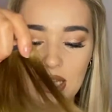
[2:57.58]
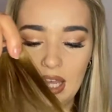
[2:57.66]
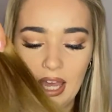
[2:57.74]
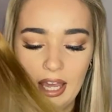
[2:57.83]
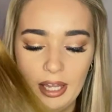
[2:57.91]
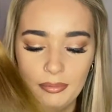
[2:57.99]

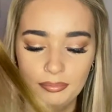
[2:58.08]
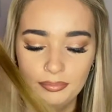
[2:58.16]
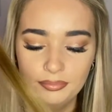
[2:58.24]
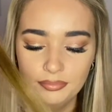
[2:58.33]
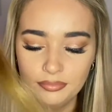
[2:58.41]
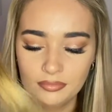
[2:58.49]

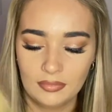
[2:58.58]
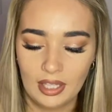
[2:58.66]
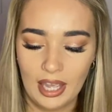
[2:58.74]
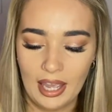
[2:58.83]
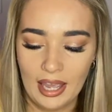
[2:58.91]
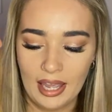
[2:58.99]

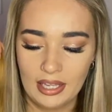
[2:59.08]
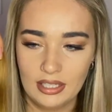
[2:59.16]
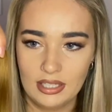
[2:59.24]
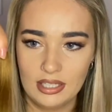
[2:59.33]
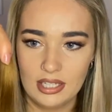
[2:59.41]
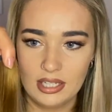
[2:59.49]

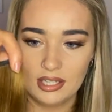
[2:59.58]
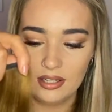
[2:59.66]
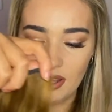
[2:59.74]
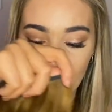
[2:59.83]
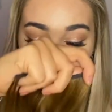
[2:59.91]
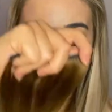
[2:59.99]
And
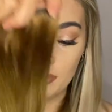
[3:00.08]
I got them